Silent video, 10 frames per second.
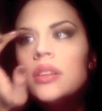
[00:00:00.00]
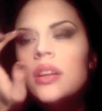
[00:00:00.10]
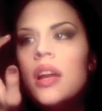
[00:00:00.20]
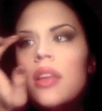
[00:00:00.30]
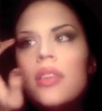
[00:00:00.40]

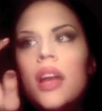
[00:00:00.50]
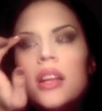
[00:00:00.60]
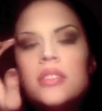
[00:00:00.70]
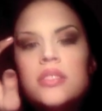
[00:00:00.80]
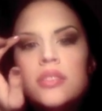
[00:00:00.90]
And
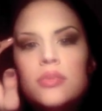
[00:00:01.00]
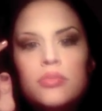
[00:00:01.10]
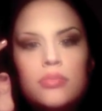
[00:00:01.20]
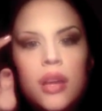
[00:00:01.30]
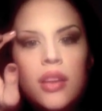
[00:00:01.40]
that's
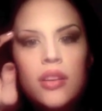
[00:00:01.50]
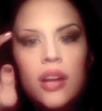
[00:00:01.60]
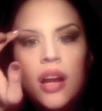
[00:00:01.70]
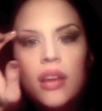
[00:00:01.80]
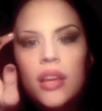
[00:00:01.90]
my little
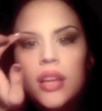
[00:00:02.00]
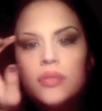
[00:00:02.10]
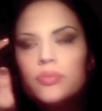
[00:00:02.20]
highlight.